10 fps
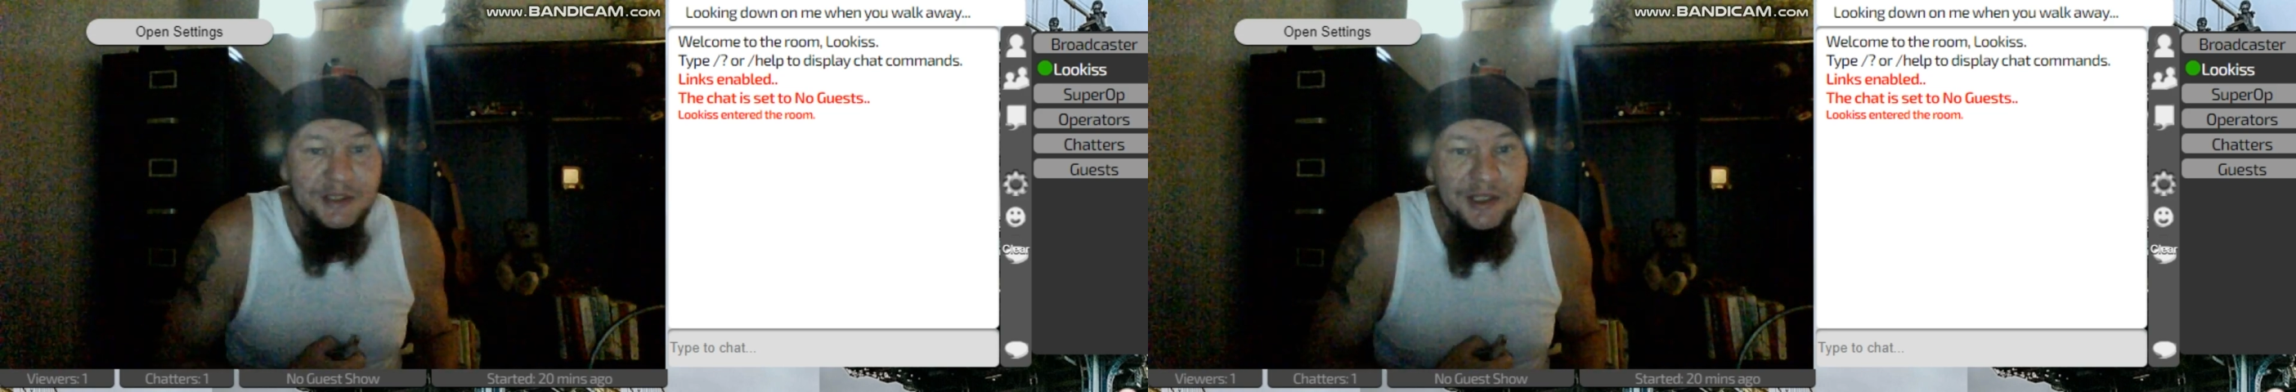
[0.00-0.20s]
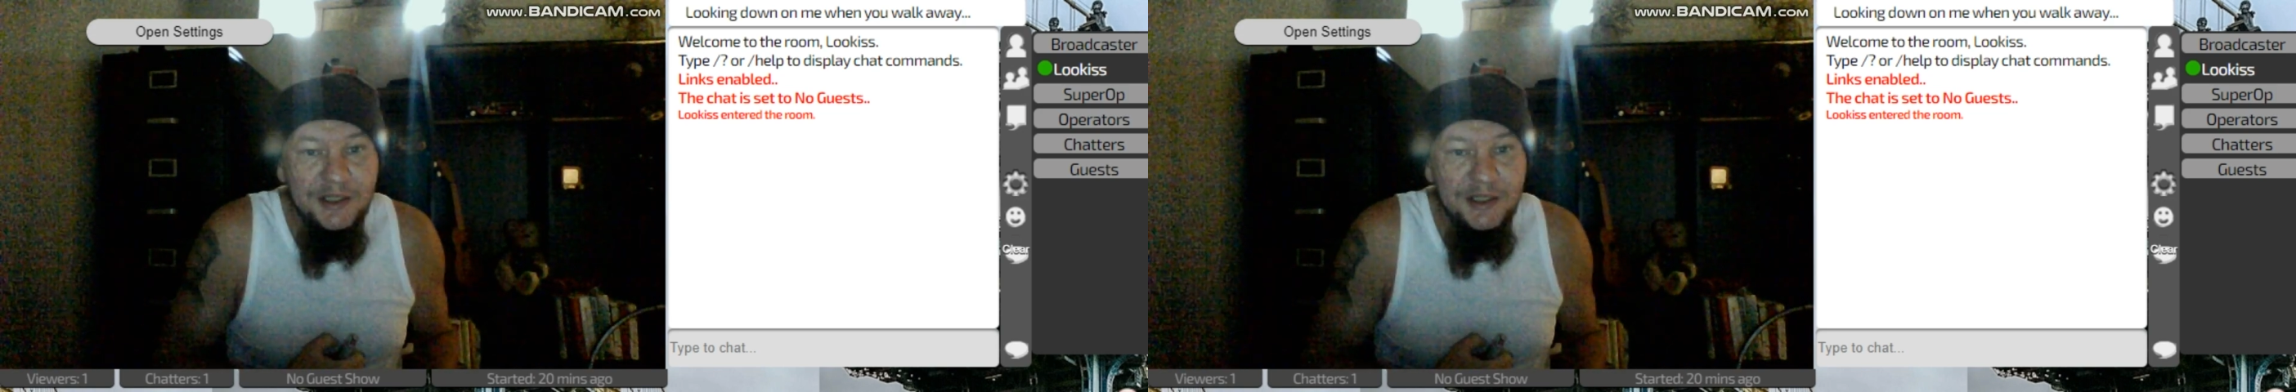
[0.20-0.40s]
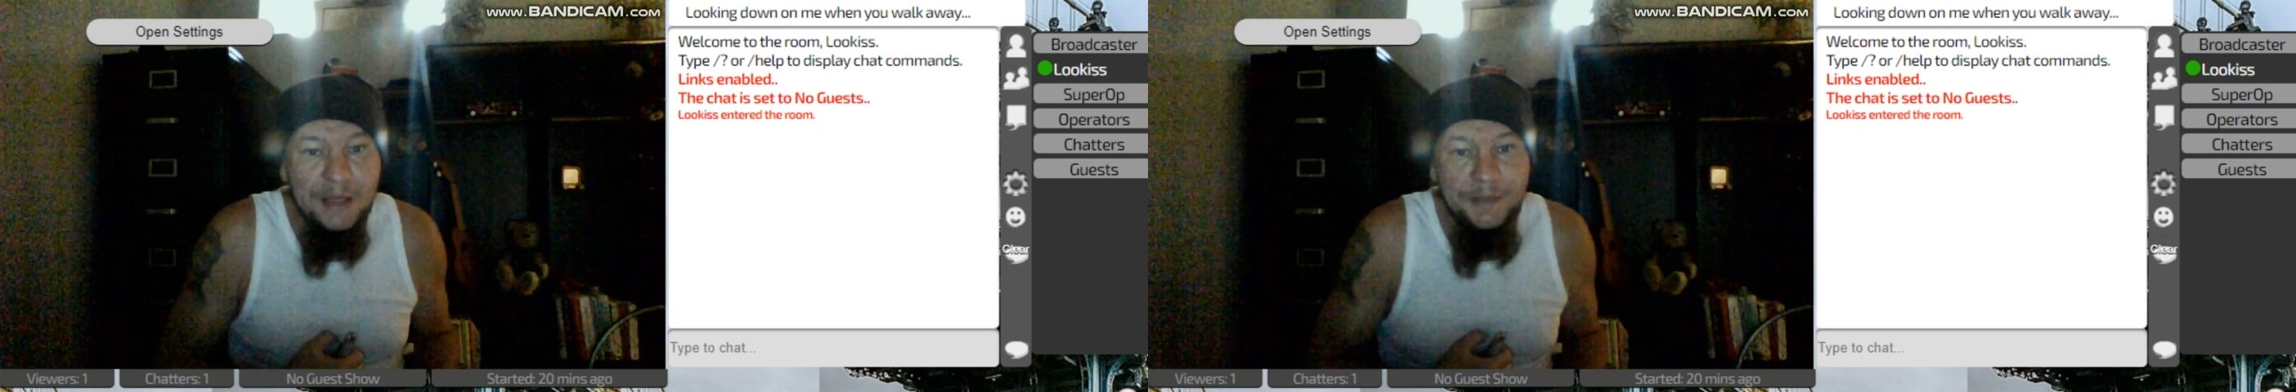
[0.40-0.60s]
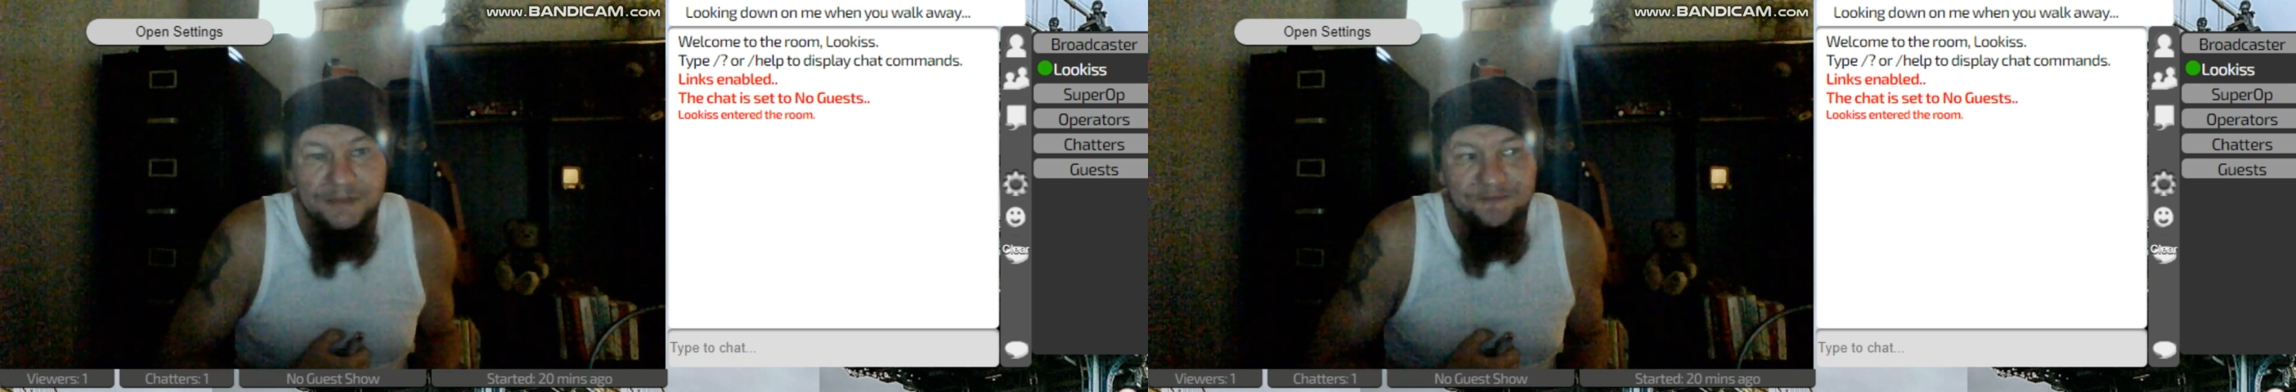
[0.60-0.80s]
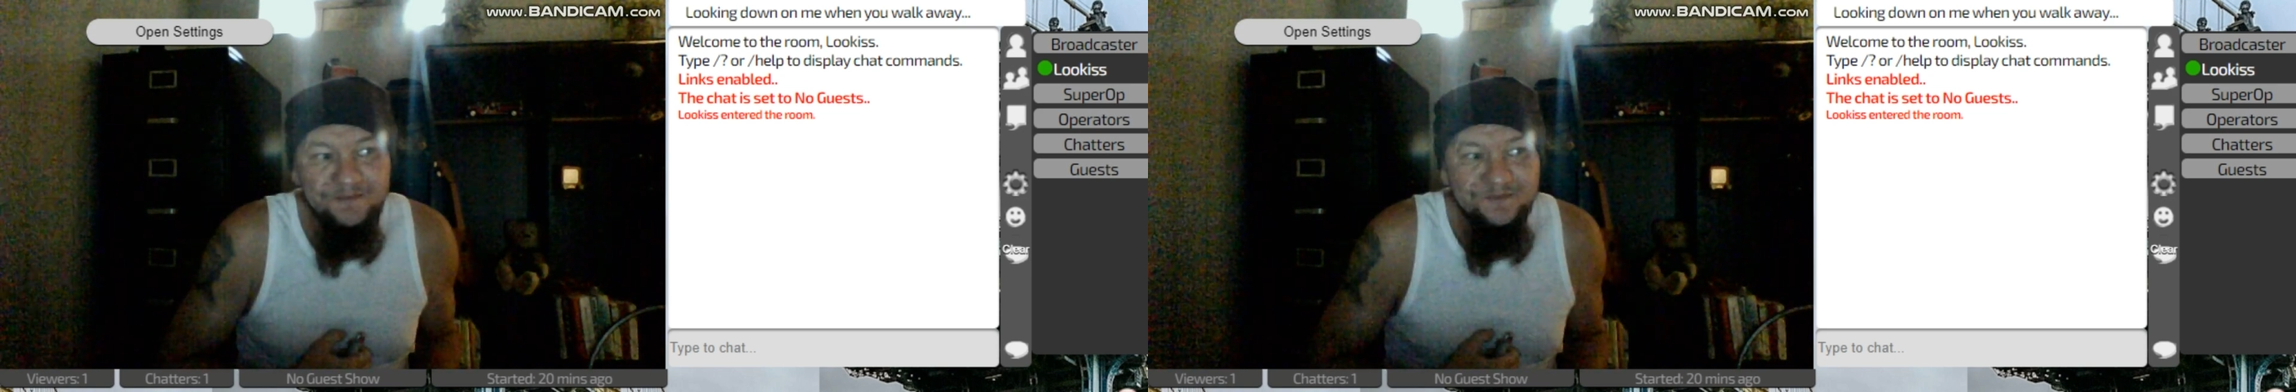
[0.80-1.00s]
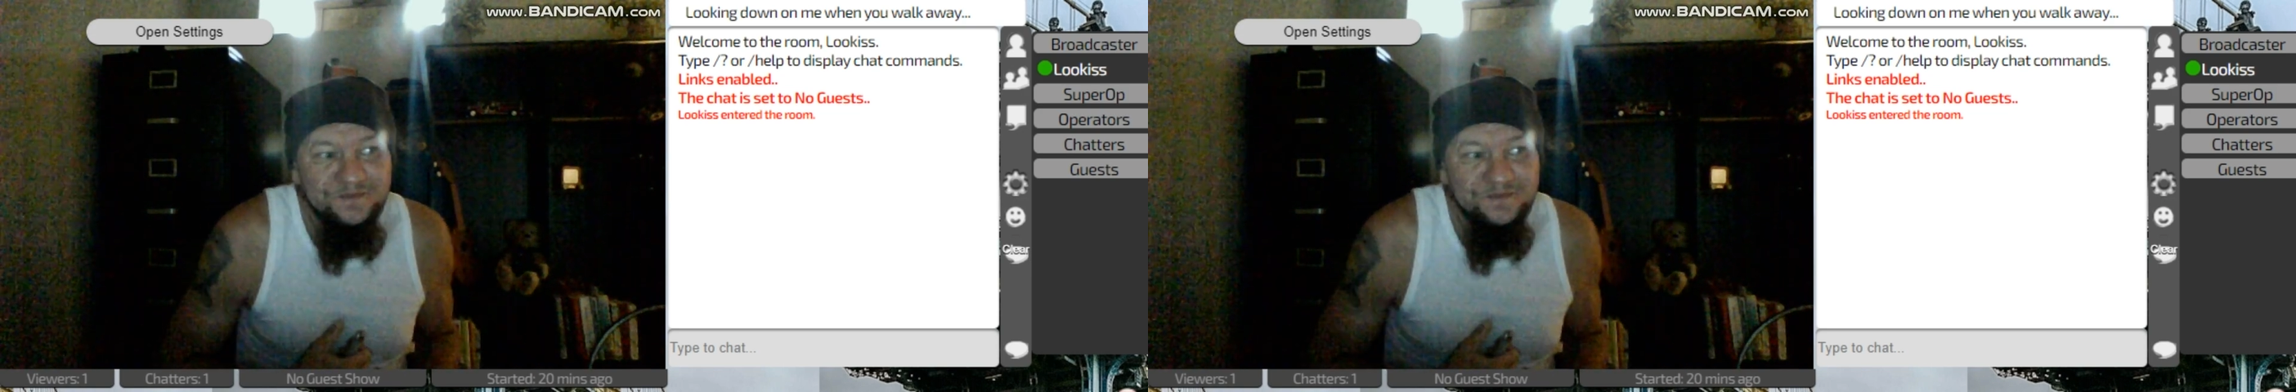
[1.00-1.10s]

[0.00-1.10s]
I mean,